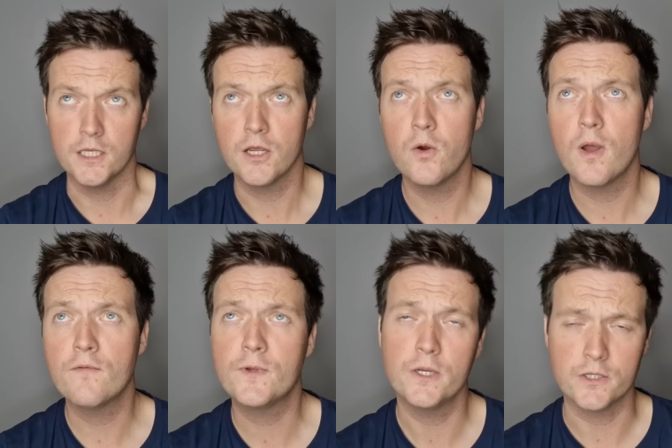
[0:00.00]
No,
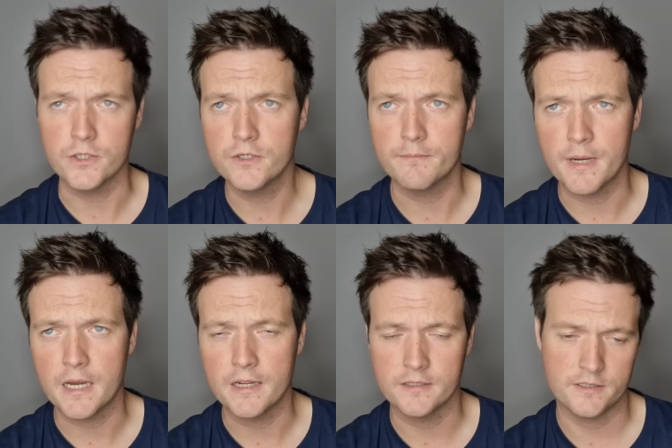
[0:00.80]
I've got a good
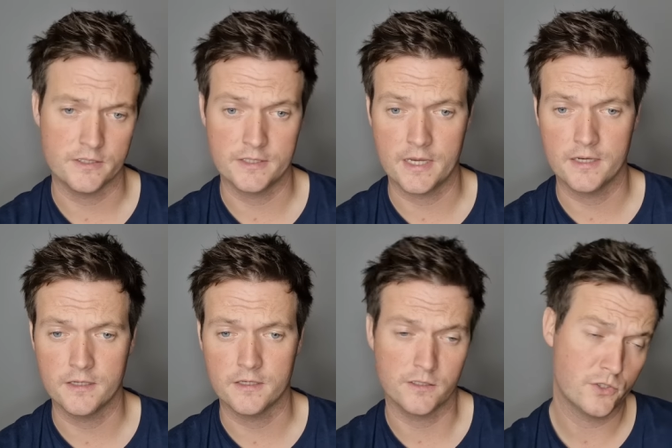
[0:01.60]
mind to
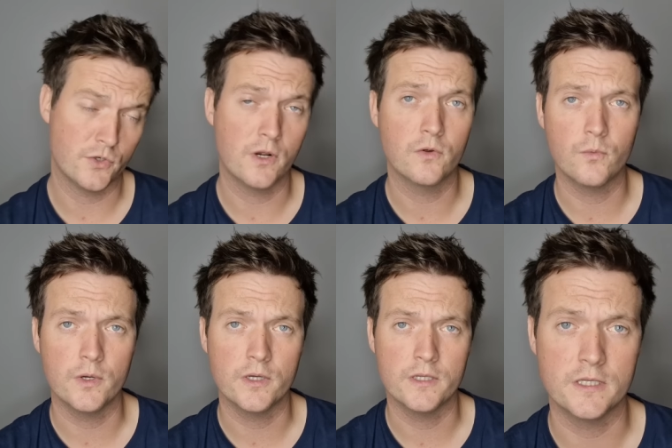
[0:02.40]
send a
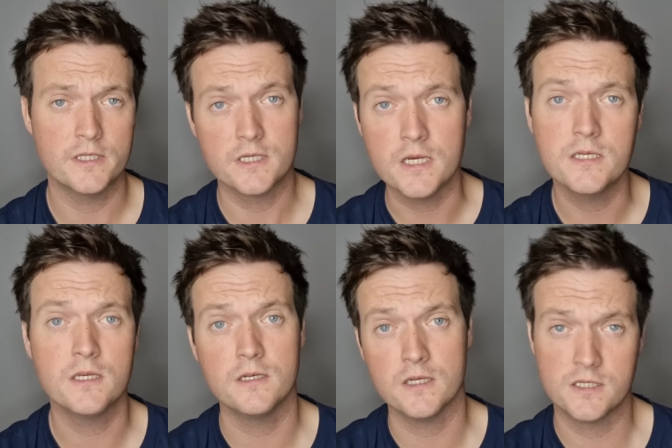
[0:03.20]
strong-worded cease
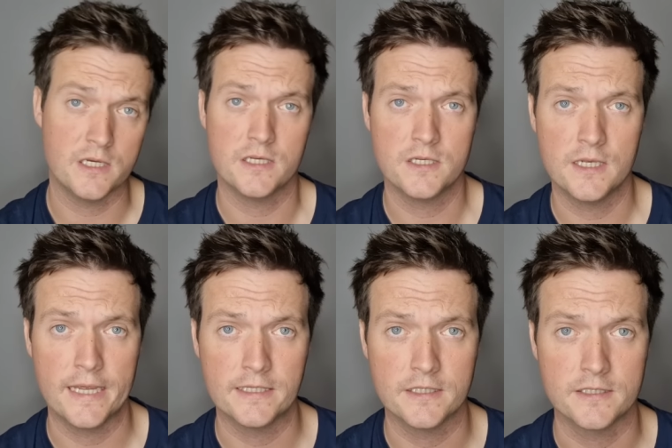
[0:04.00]
and desist
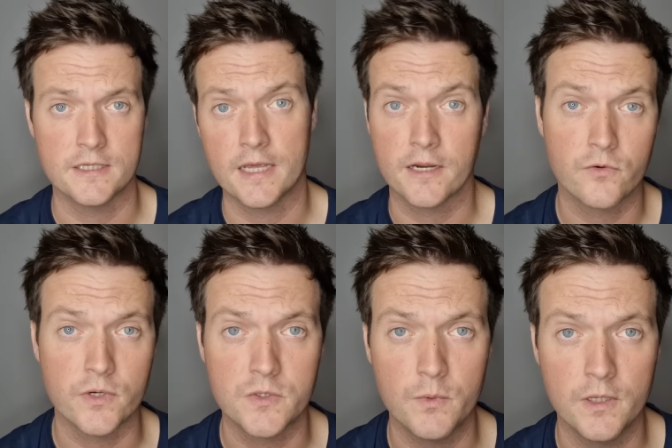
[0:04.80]
letter to that
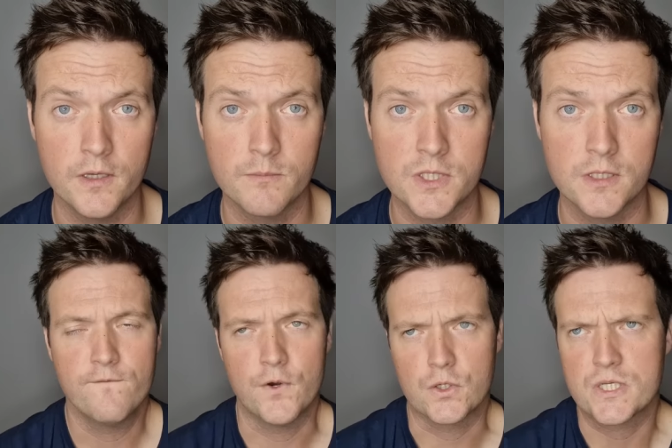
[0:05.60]
Chris Williamson for